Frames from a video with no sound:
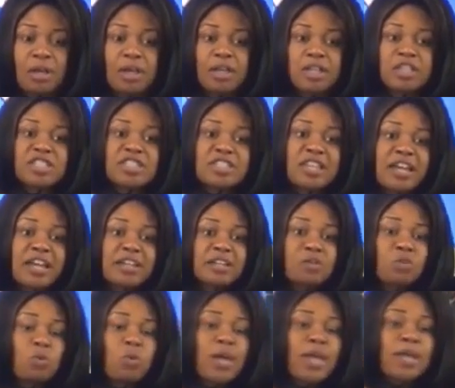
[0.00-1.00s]
It
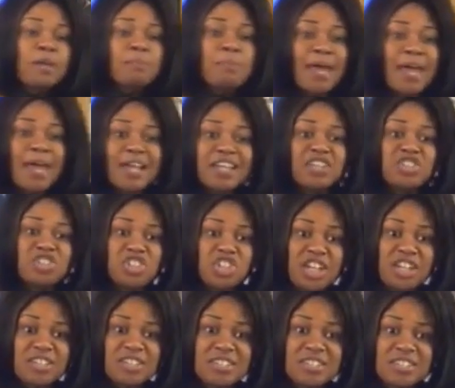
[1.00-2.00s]
started way back in
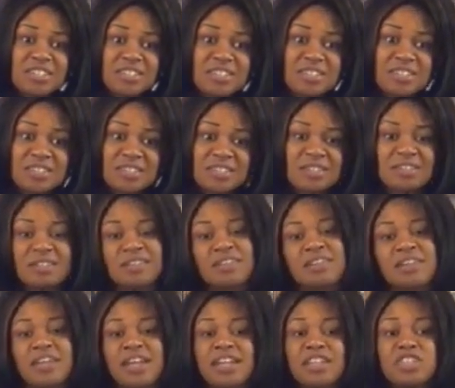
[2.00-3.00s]
Genesis
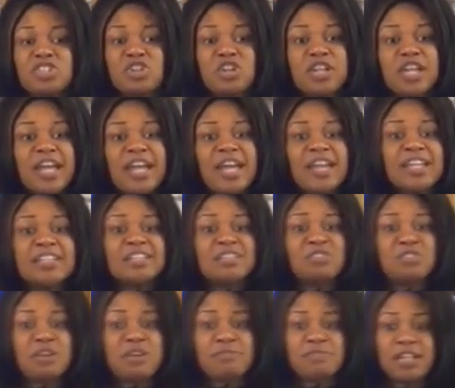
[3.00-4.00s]
and it's going to end
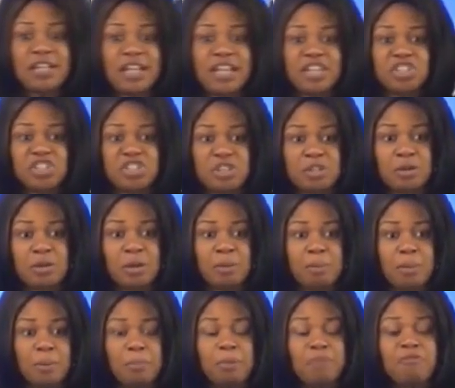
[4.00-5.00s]
in Revelation.
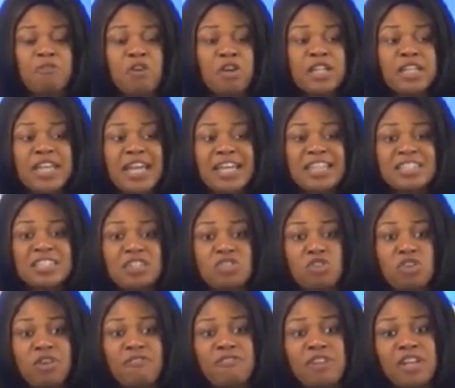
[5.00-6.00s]
But before it ends
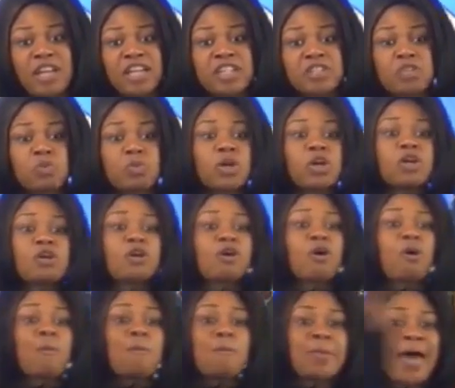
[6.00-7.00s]
in Revelation, we're going to
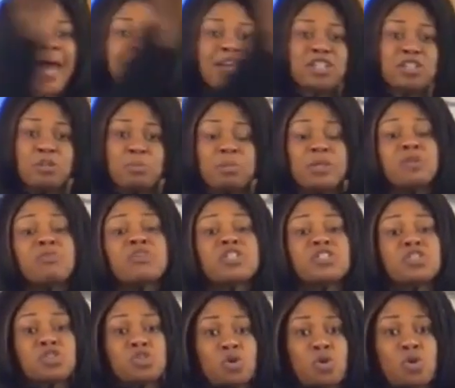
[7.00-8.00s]
go back to be
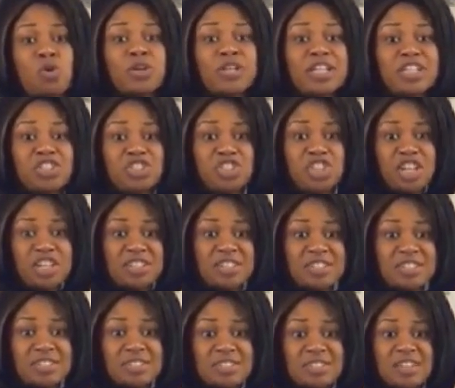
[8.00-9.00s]
restored in
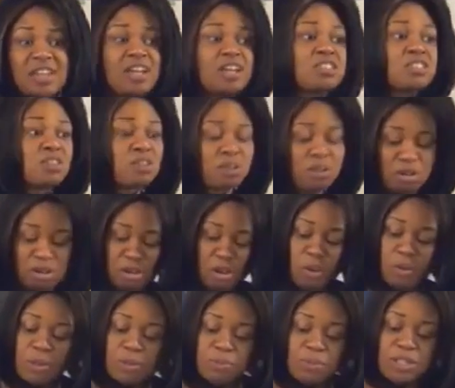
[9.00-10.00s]
Genesis. So
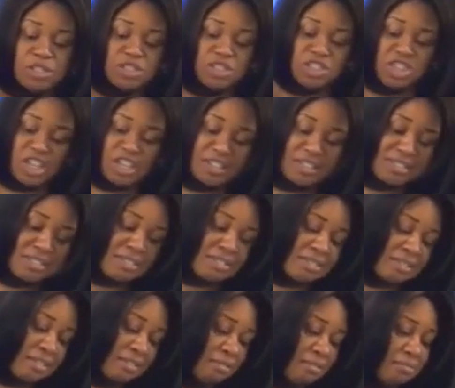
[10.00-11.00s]
go with me to
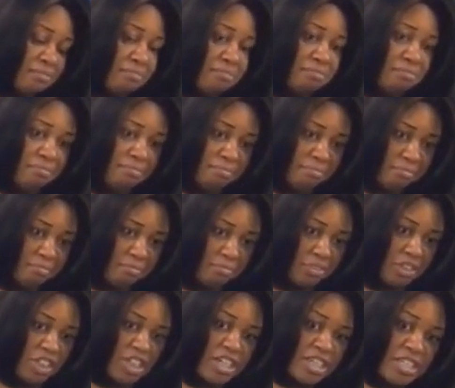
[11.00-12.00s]
Genesis.
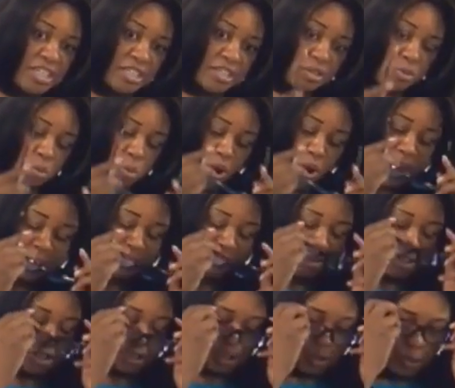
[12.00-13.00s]
Genesis 1,
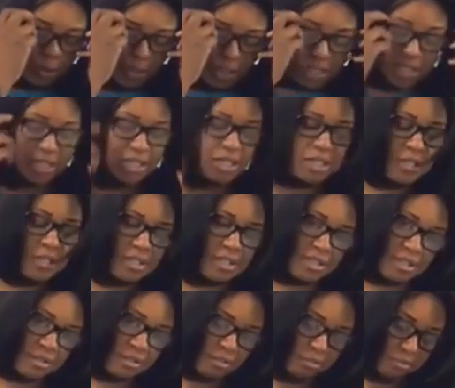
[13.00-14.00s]
verse
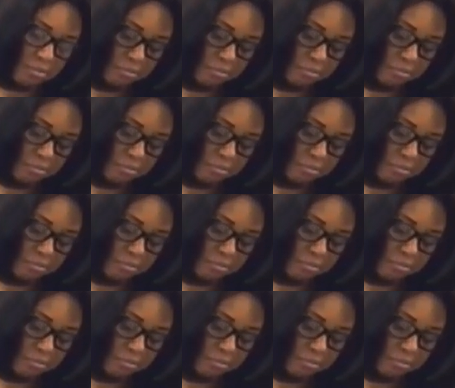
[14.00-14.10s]
26.